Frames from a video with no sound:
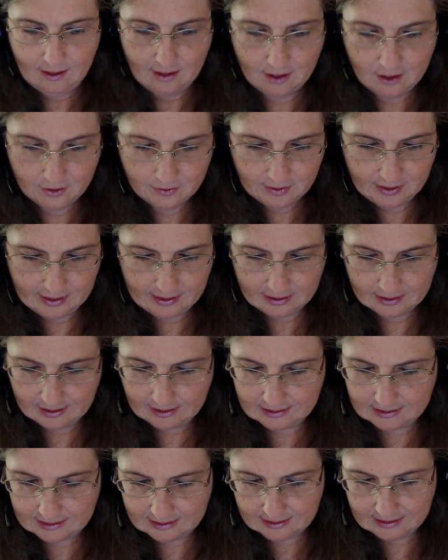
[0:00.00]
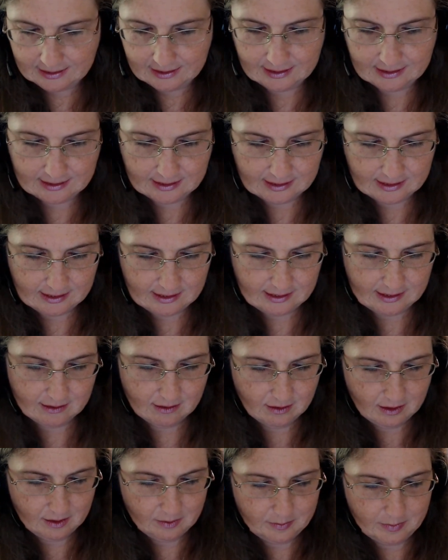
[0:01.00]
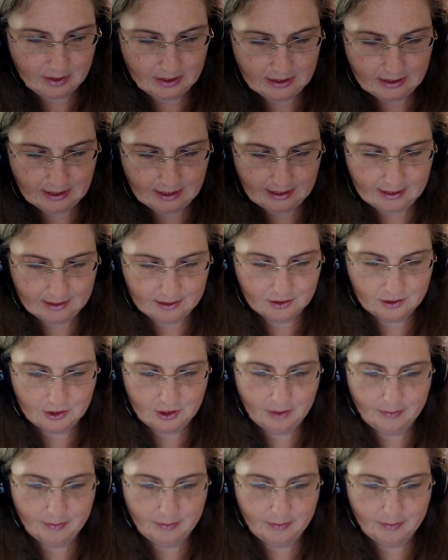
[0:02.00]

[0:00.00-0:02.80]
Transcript: All right, let's see, let's see. On Mondays,